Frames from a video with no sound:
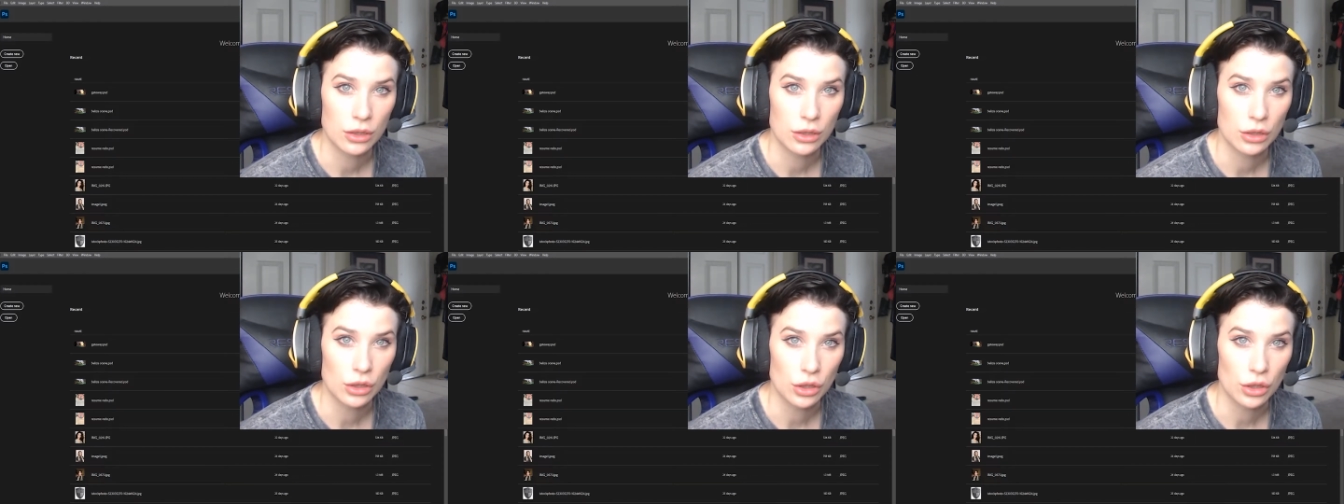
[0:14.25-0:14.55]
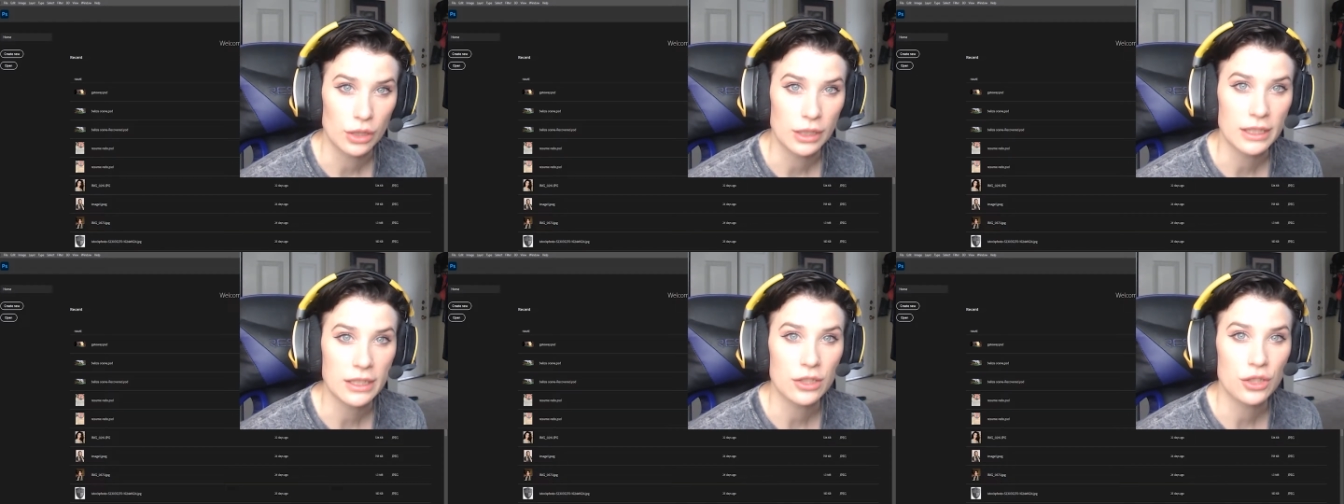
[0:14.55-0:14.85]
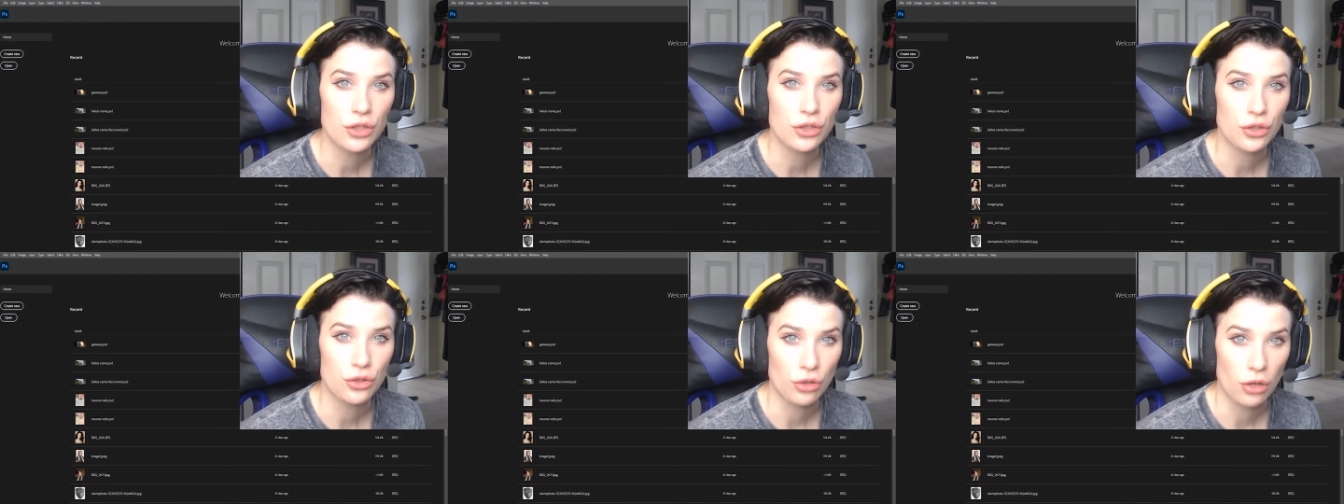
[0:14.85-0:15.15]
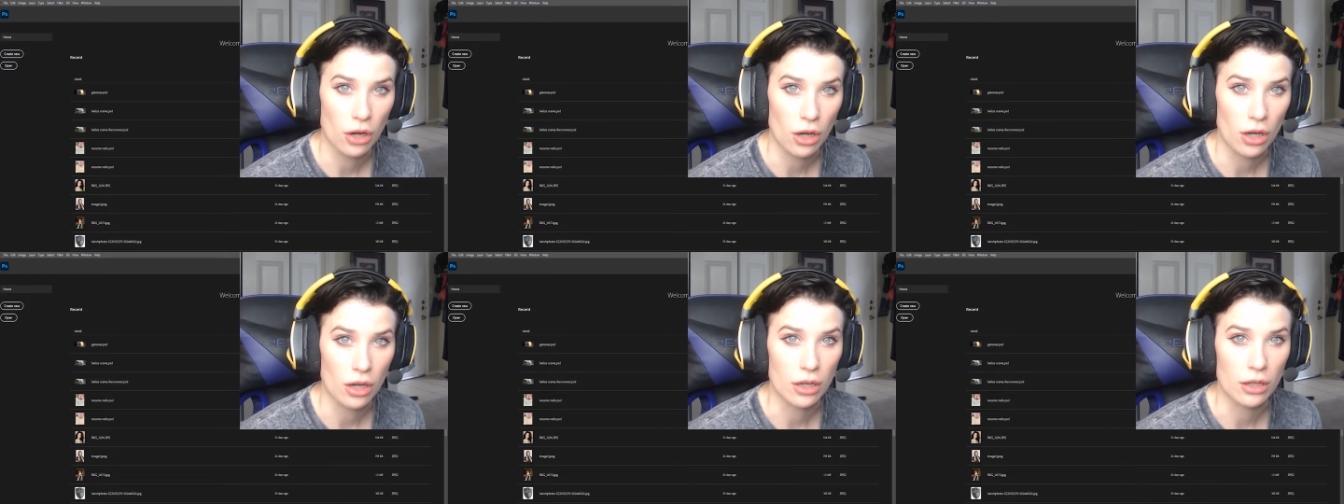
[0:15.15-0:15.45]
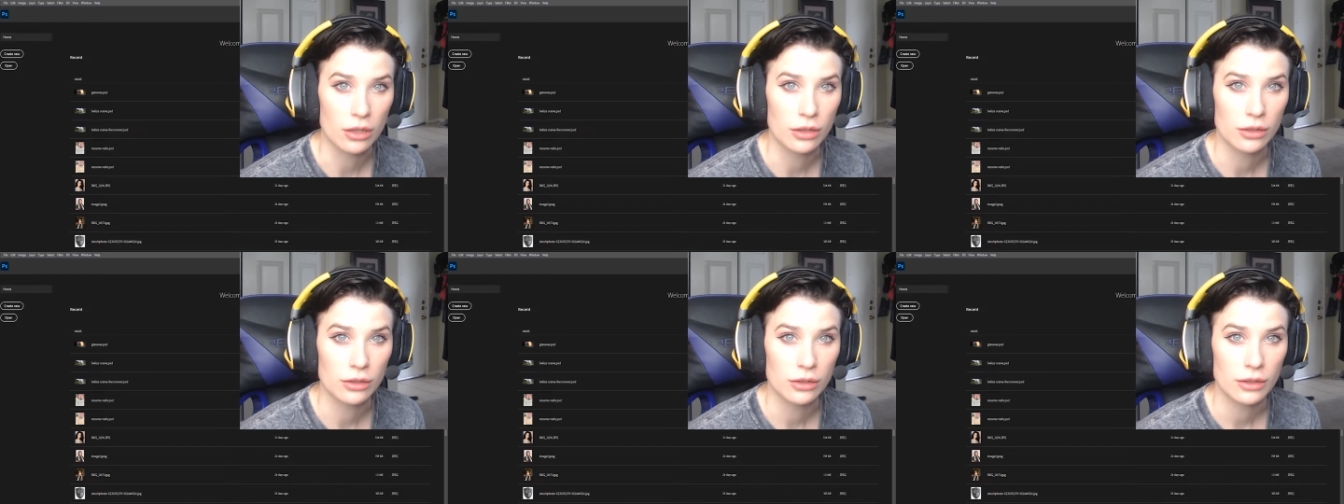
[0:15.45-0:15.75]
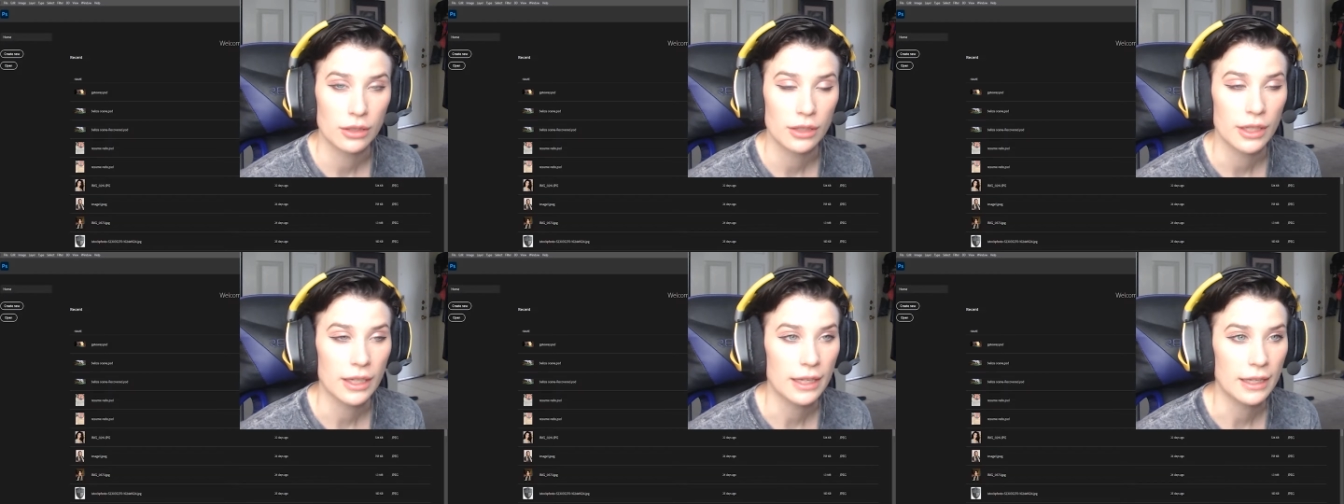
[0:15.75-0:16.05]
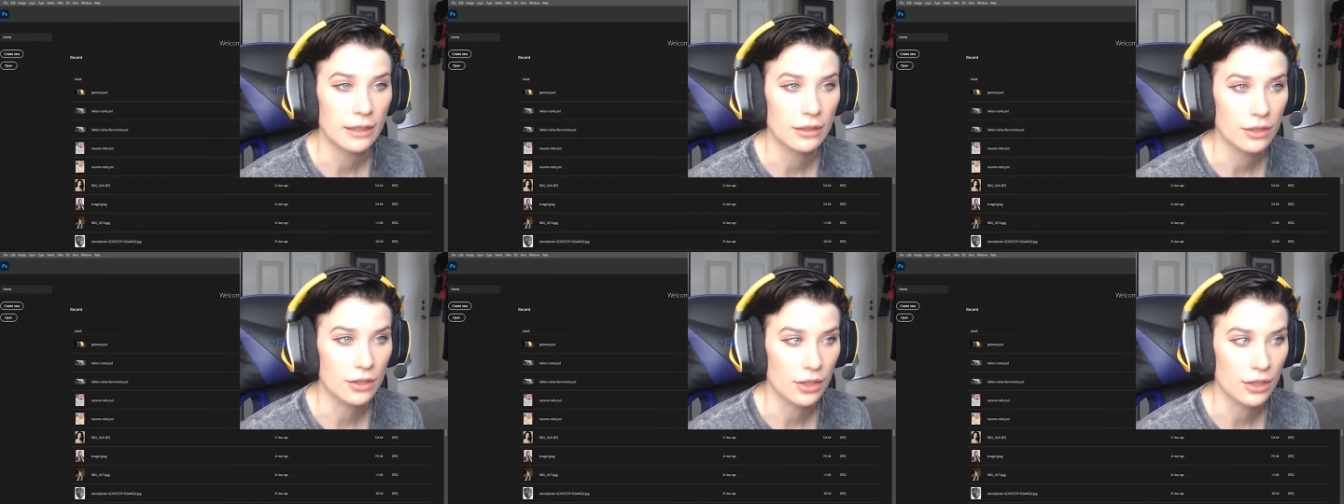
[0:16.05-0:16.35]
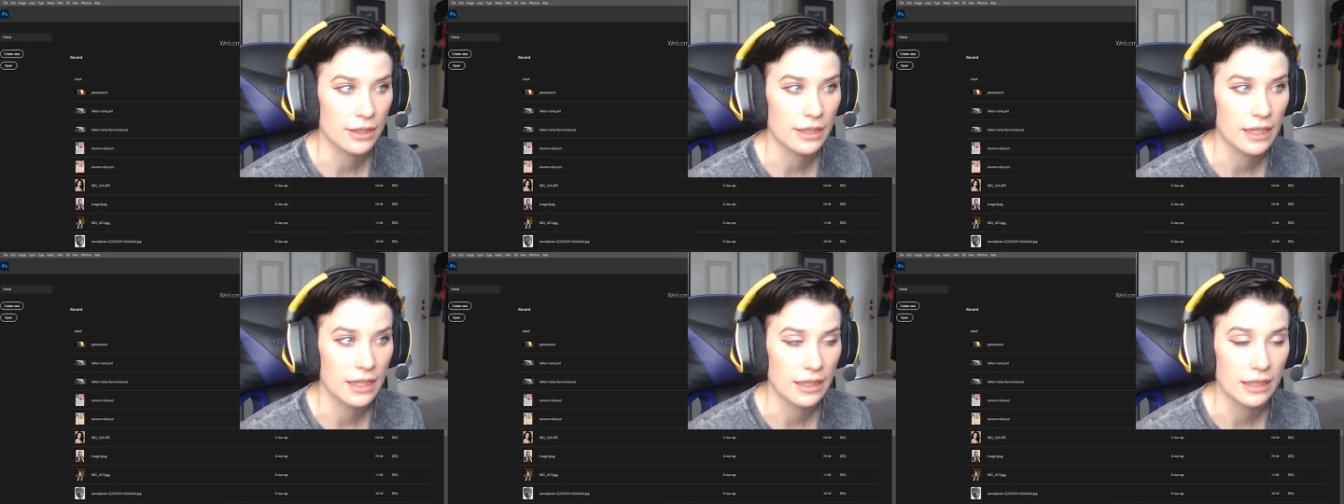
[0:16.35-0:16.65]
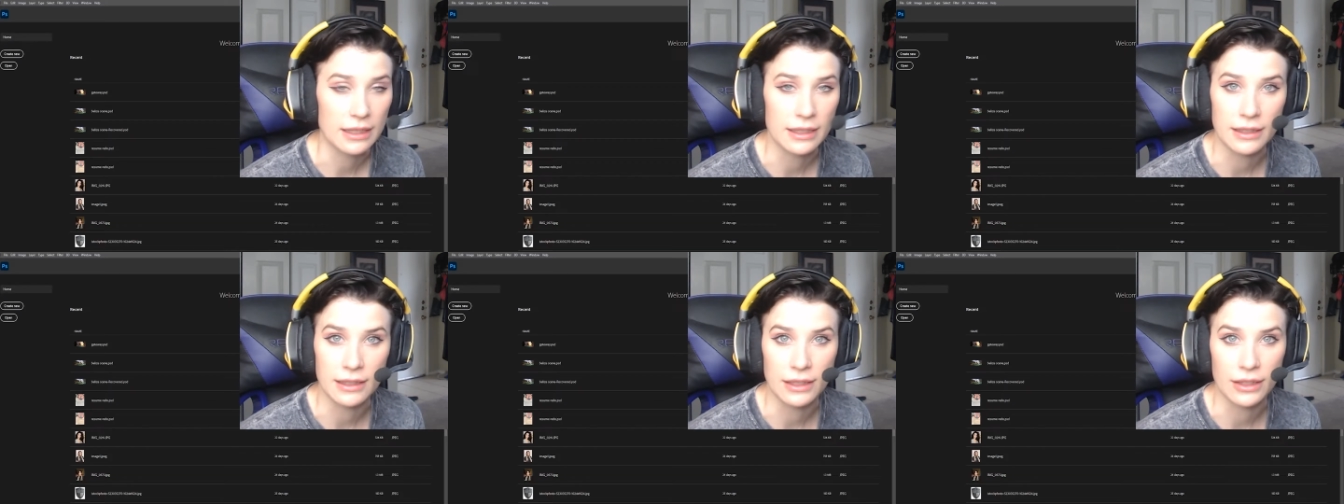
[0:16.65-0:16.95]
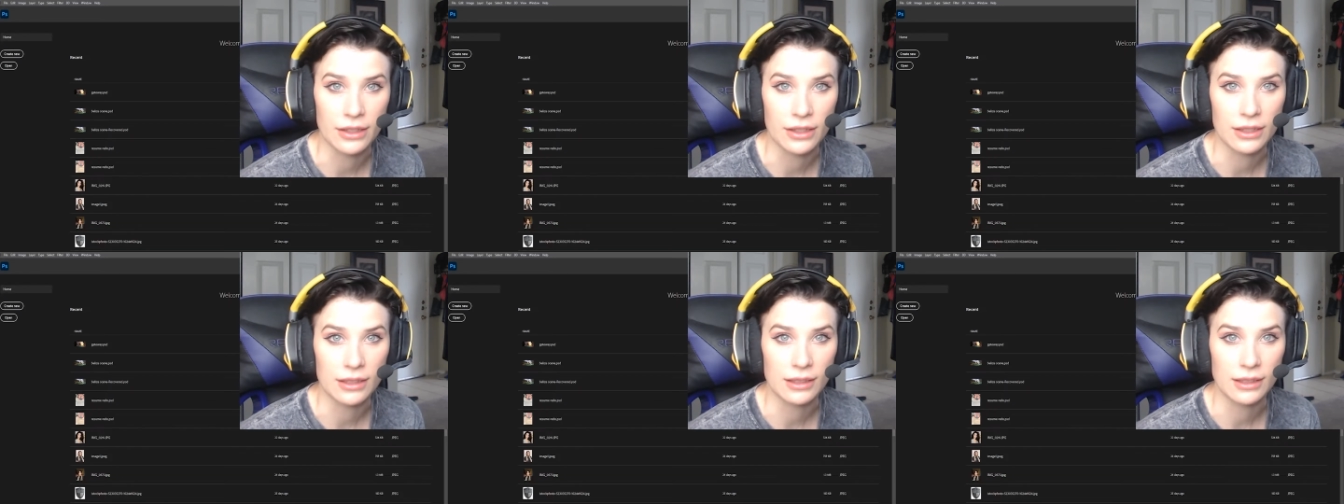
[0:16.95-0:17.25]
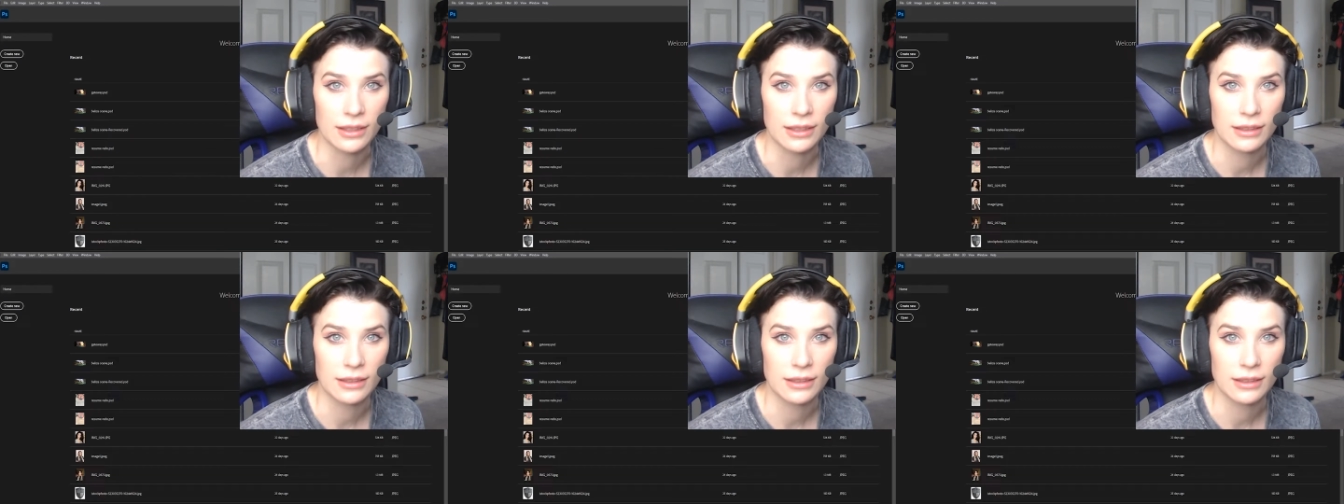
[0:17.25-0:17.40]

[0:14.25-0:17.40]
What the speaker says: learning to draw and start taking it seriously.